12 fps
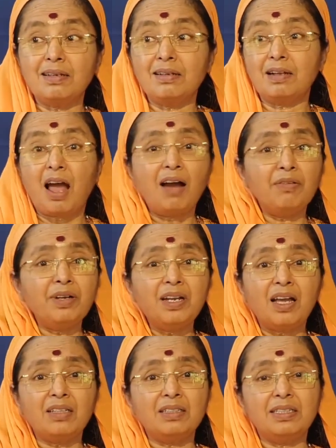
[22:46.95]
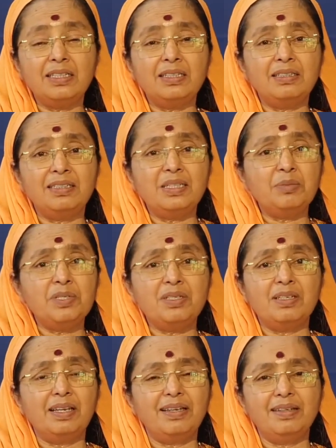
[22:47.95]
Ravana, the demon
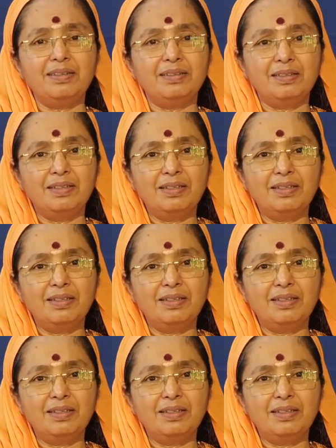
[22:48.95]
king,